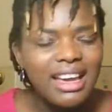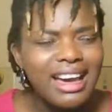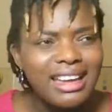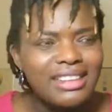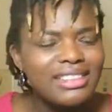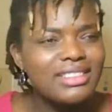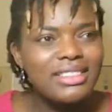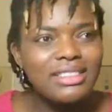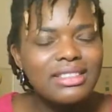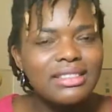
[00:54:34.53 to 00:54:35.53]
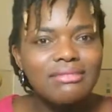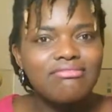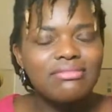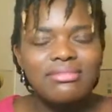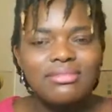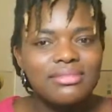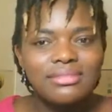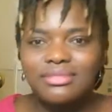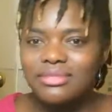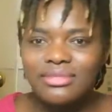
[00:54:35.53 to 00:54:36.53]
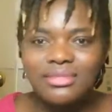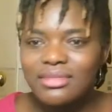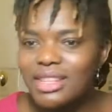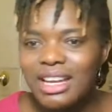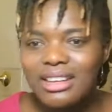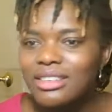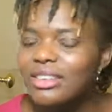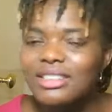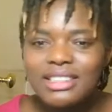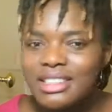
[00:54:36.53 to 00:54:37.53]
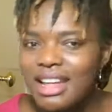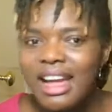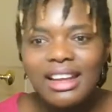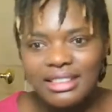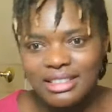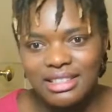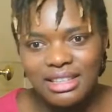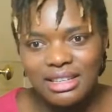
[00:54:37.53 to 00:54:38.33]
And it's just, I don't understand.